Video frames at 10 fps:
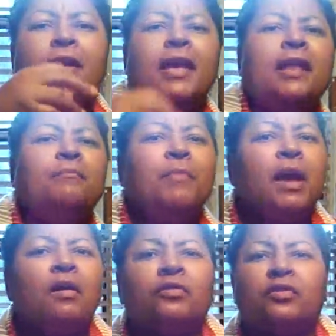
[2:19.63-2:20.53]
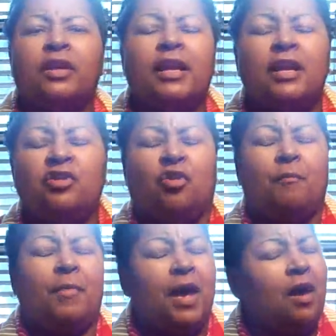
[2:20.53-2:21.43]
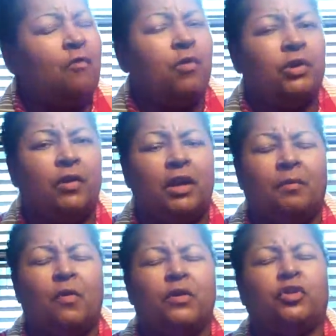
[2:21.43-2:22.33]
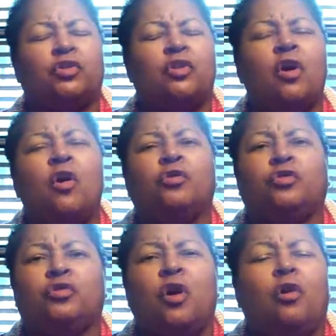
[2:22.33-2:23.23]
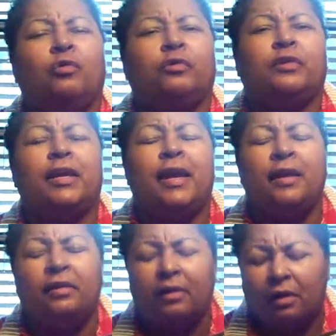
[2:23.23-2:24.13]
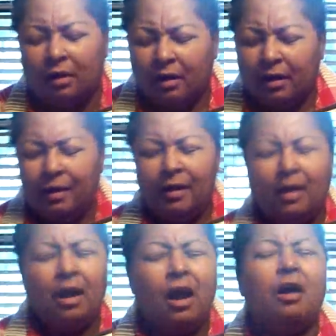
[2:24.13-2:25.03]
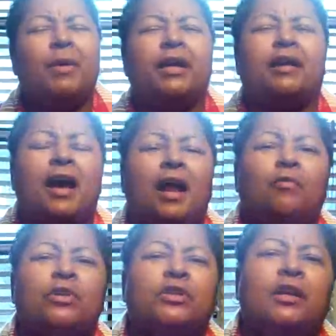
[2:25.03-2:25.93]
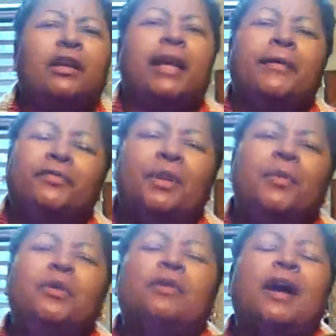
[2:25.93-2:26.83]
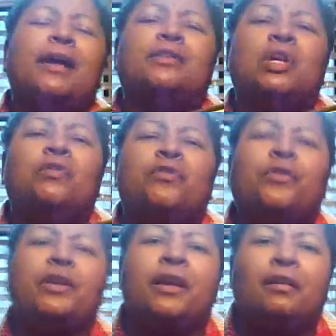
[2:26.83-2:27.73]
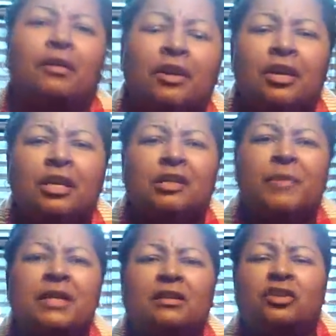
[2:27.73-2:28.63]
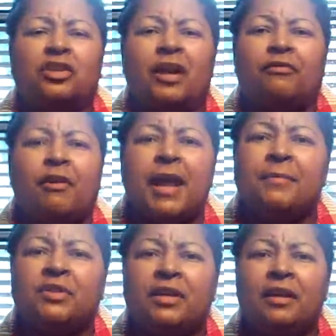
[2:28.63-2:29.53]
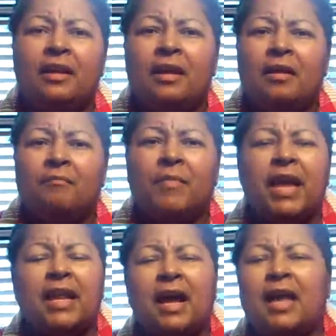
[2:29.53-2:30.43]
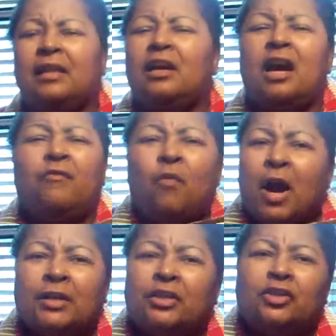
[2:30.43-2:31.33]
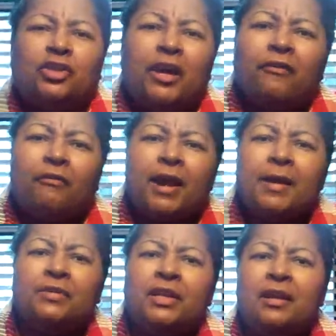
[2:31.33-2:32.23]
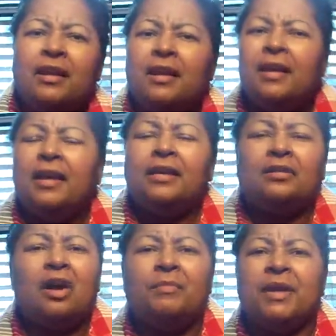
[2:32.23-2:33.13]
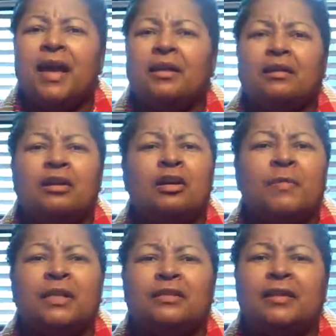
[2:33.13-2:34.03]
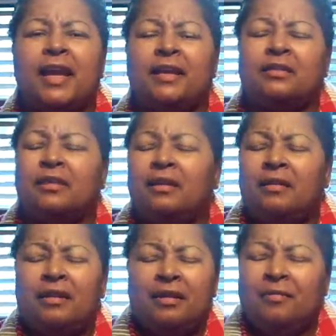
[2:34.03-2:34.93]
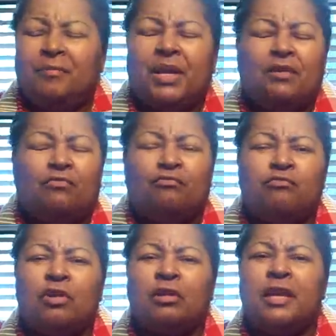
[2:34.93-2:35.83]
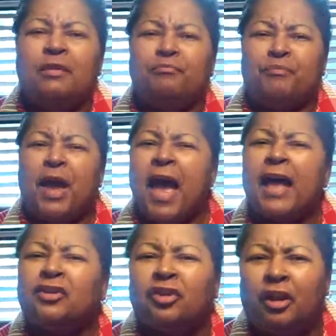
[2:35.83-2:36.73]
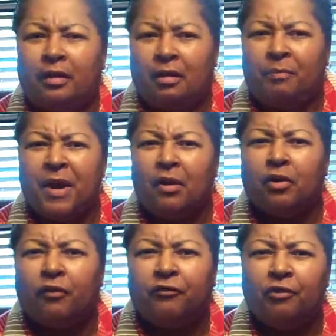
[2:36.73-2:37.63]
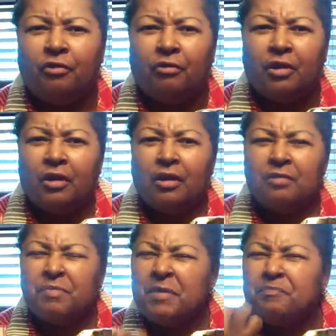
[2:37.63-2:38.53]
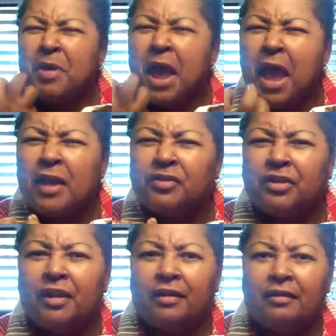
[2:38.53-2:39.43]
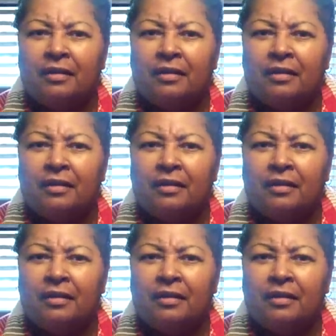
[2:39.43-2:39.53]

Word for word: It melts in your mouth when you eat it. Oh, it's so, so tender. Oh my God, I wish I could have some of you guys over for dinner, especially Chef Ramsay. Man, I love watching Chef Ramsay. He taught me how to cook my steaks and be really passionate about your food. Be passionate.